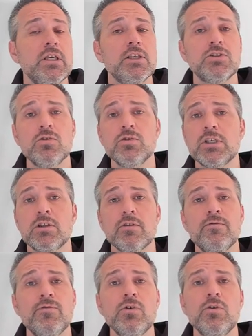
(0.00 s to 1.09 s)
it's using the
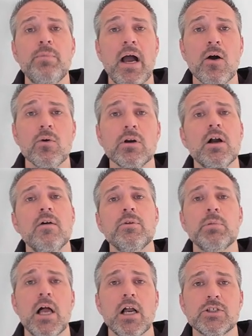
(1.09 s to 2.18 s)
full power of the
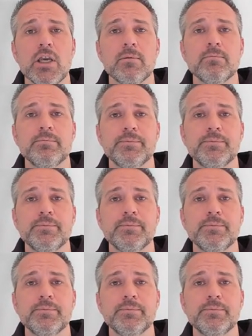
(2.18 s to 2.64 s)
blockchain.